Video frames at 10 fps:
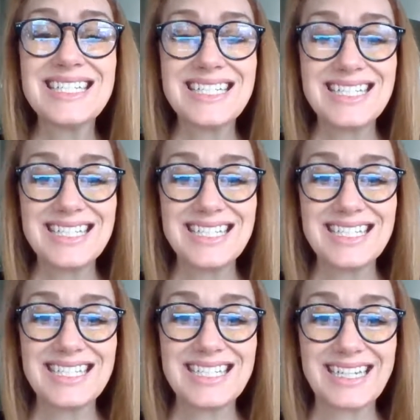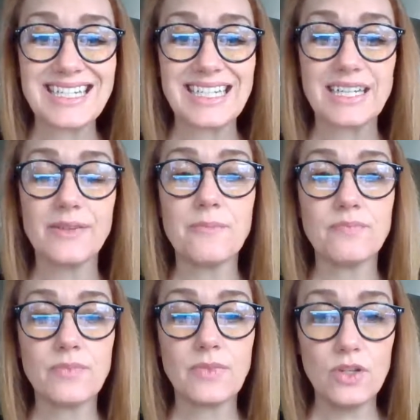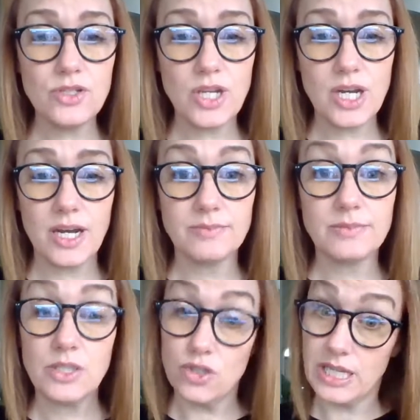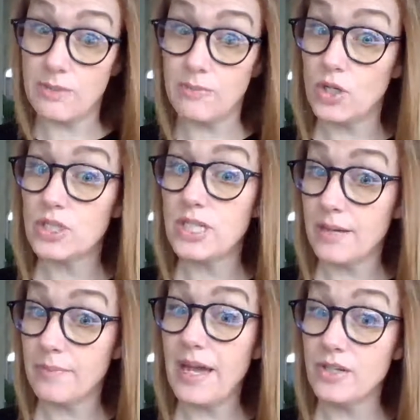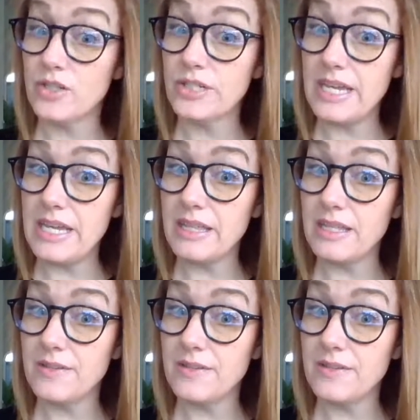Zigzag. Good job. Did you keep your tongue behind your teeth?